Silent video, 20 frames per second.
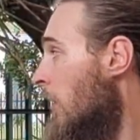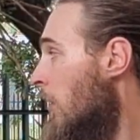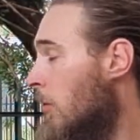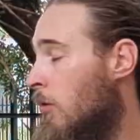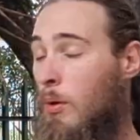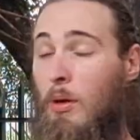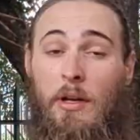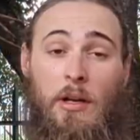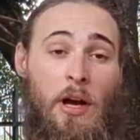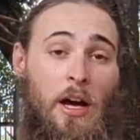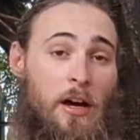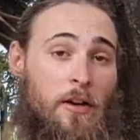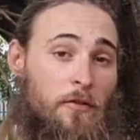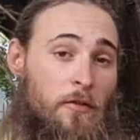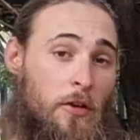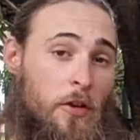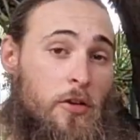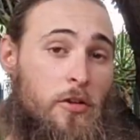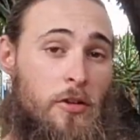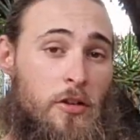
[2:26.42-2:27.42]
when you have
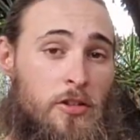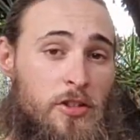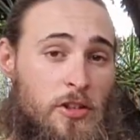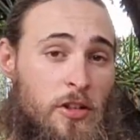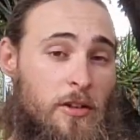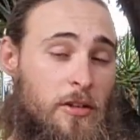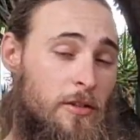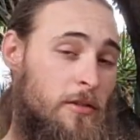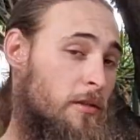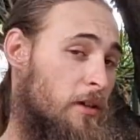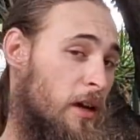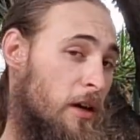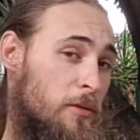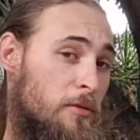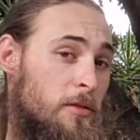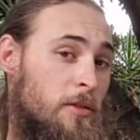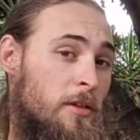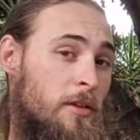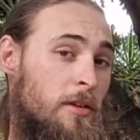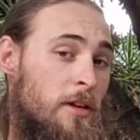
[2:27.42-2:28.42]
the cross lock
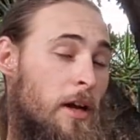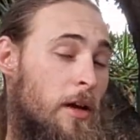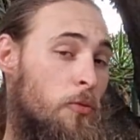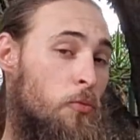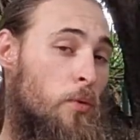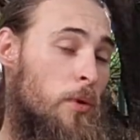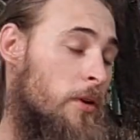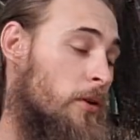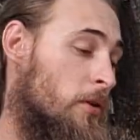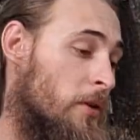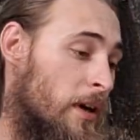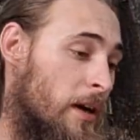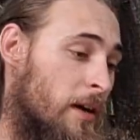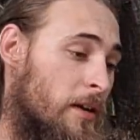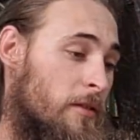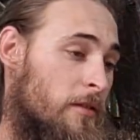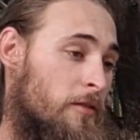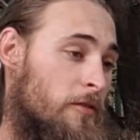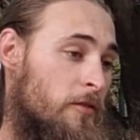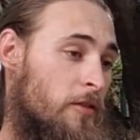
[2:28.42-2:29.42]
down and when you
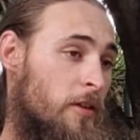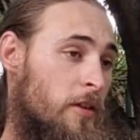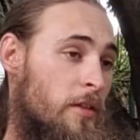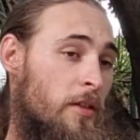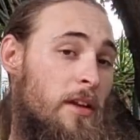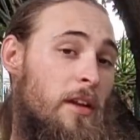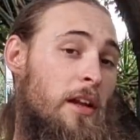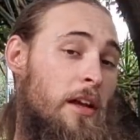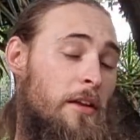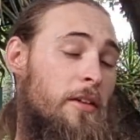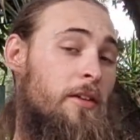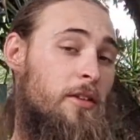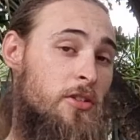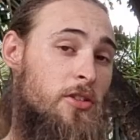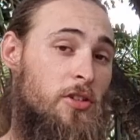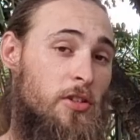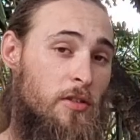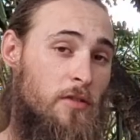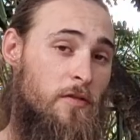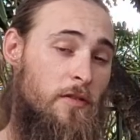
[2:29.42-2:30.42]
have the landing
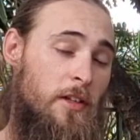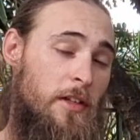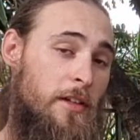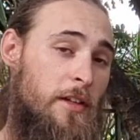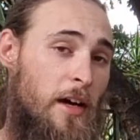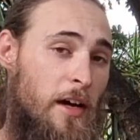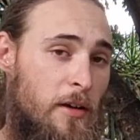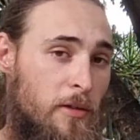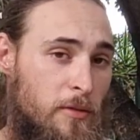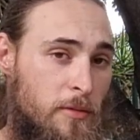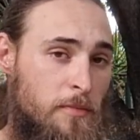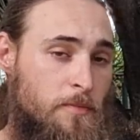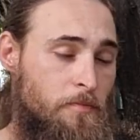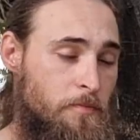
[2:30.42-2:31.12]
softly down,